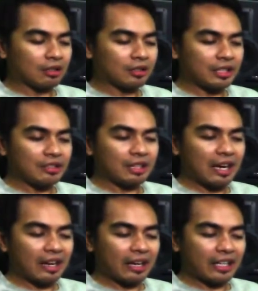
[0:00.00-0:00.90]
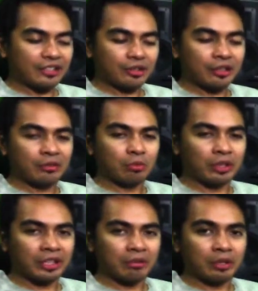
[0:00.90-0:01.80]
since I started
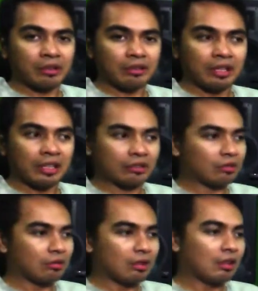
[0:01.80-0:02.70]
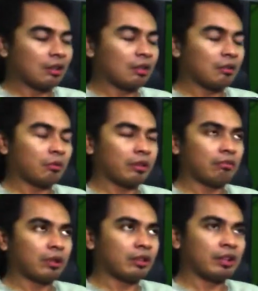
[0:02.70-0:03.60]
working with
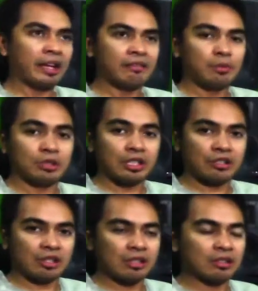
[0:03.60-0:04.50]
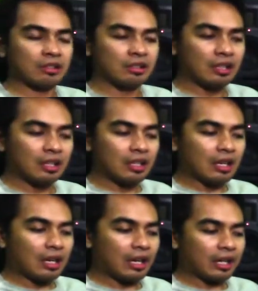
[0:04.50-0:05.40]
with live musicians,
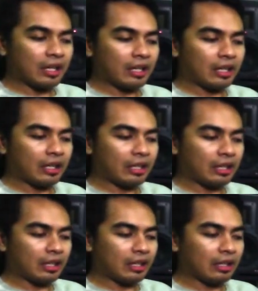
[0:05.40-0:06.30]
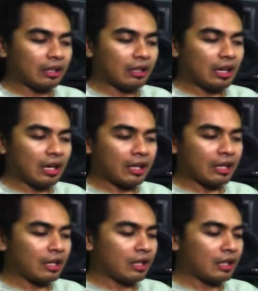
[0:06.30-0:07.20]
I I
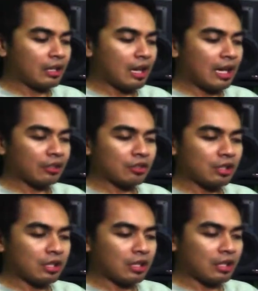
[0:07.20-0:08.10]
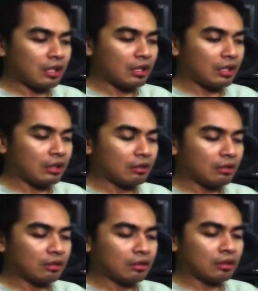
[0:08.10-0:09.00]
actually
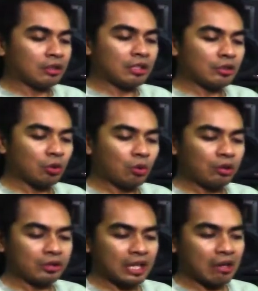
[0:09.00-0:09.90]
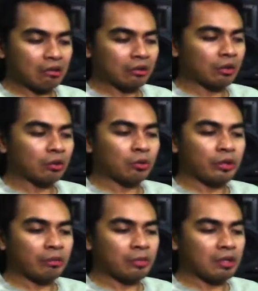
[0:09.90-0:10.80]
this whole sound grew
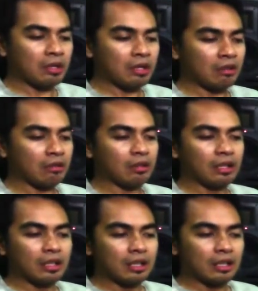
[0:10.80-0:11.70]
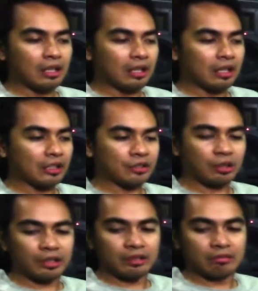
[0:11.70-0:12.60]
in me, and I
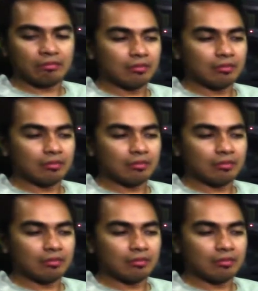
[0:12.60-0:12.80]
started